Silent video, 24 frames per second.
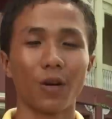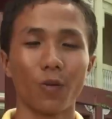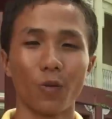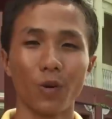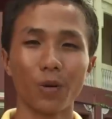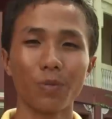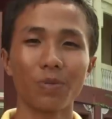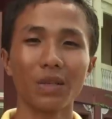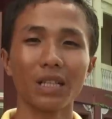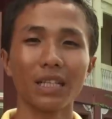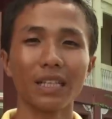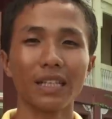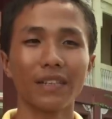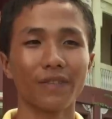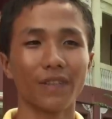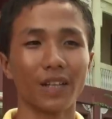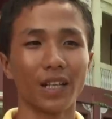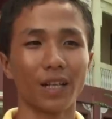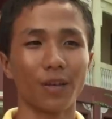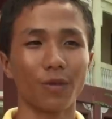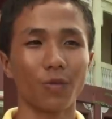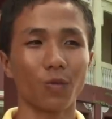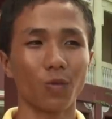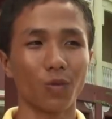We believe
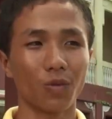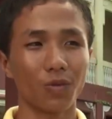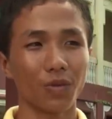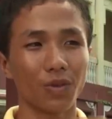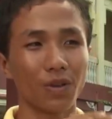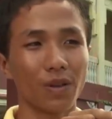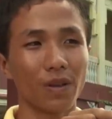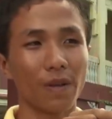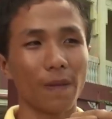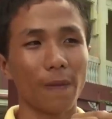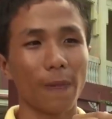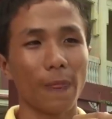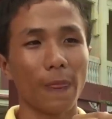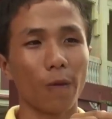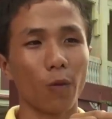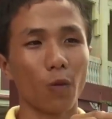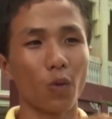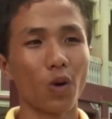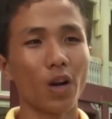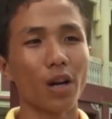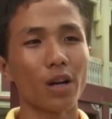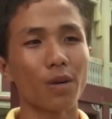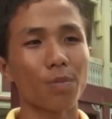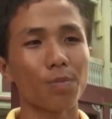that
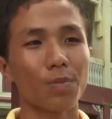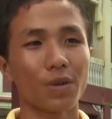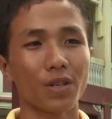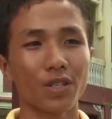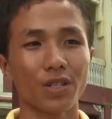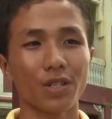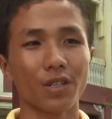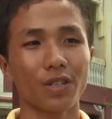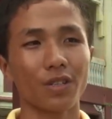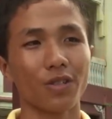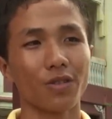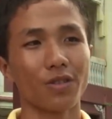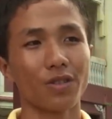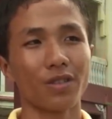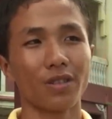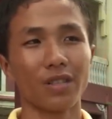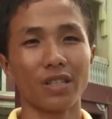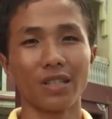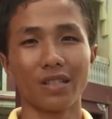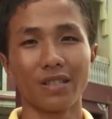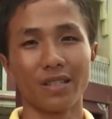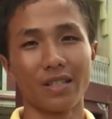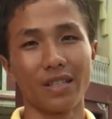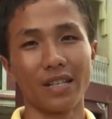where persecution
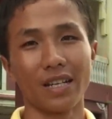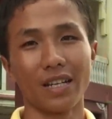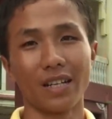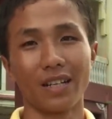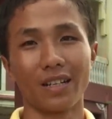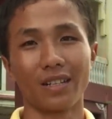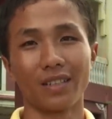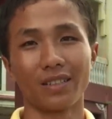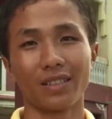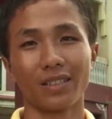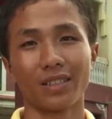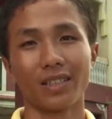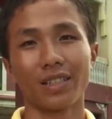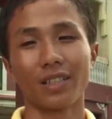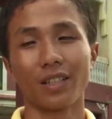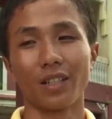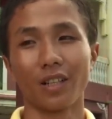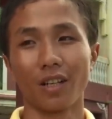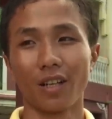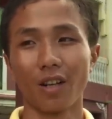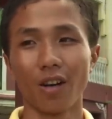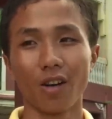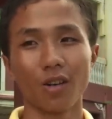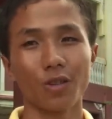is there,
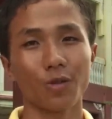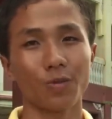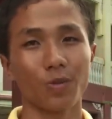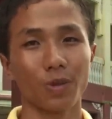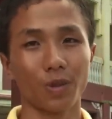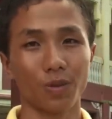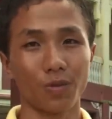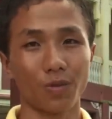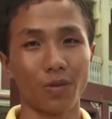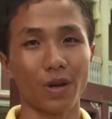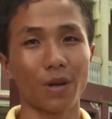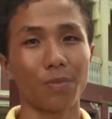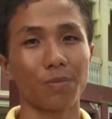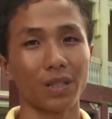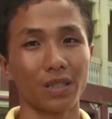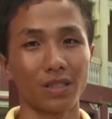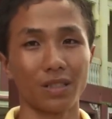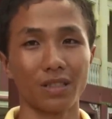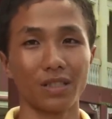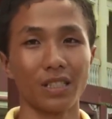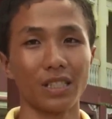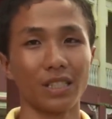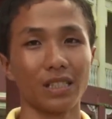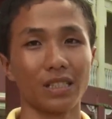the gospel
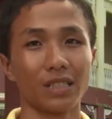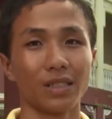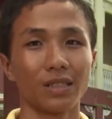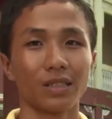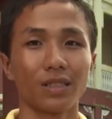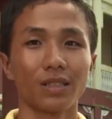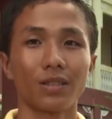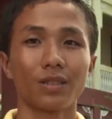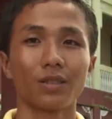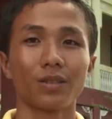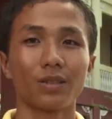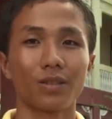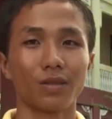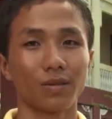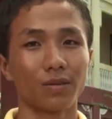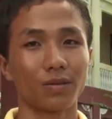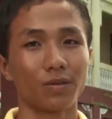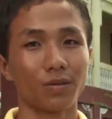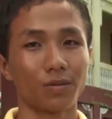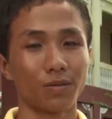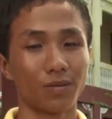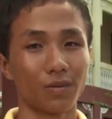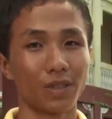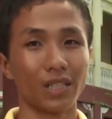rapidly
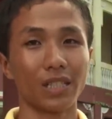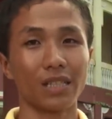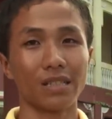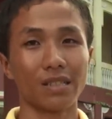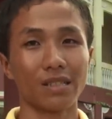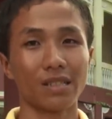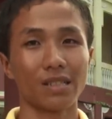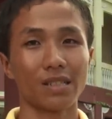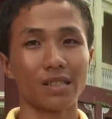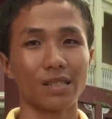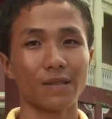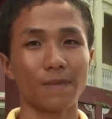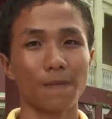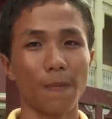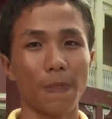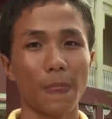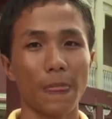runs.